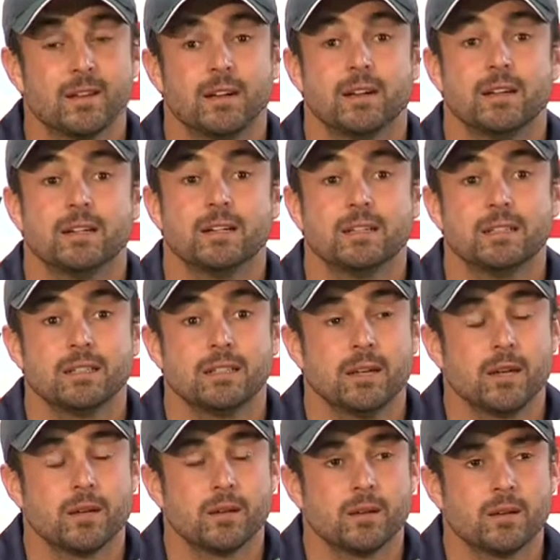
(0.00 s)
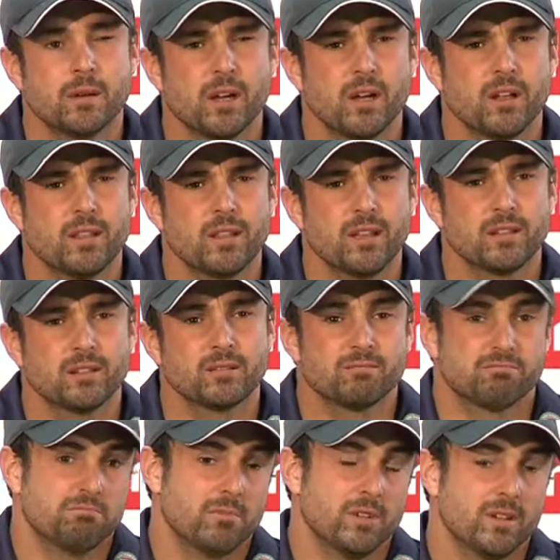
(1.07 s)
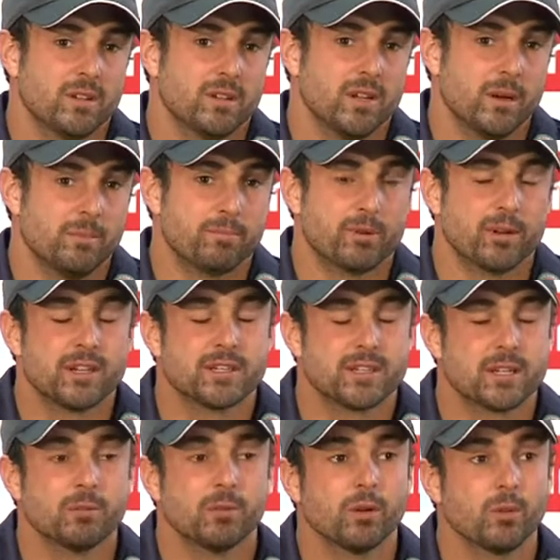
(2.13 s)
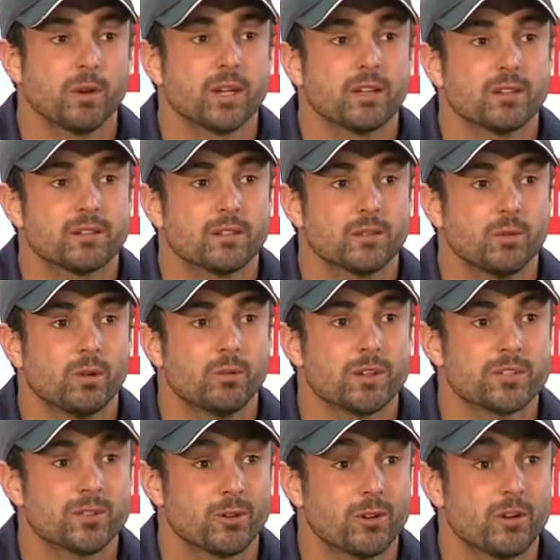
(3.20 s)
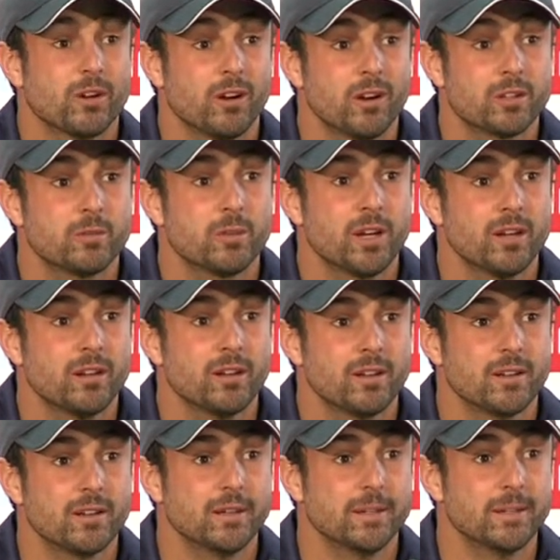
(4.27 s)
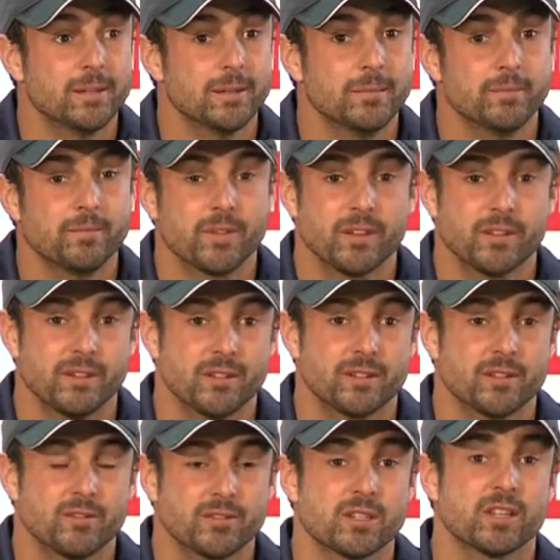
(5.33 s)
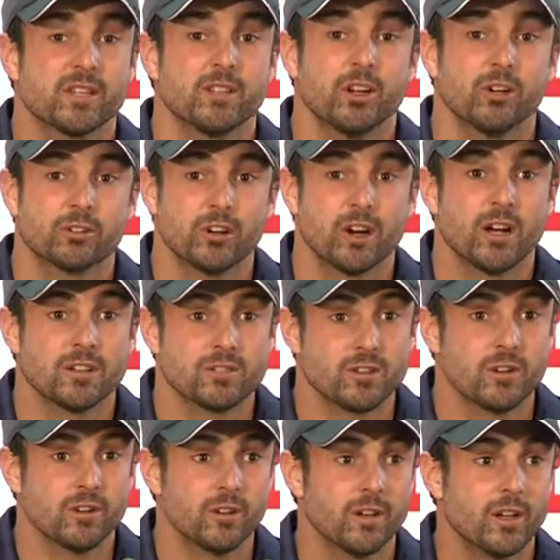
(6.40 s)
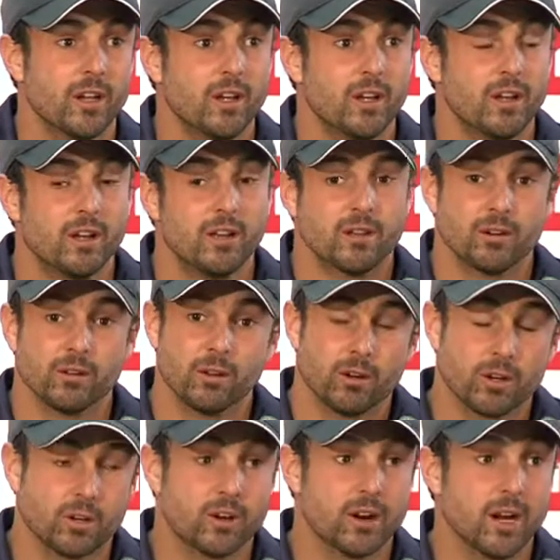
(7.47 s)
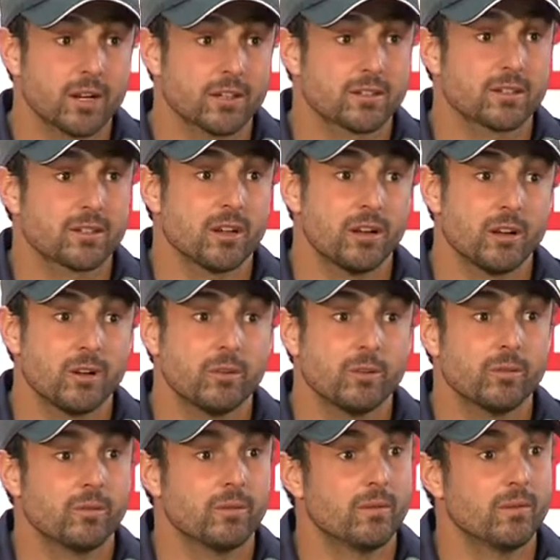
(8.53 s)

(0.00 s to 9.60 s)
I think a pretty similar wicket to what we saw in Hyderabad. There's obviously no grass on it. There are a lot of cracks, so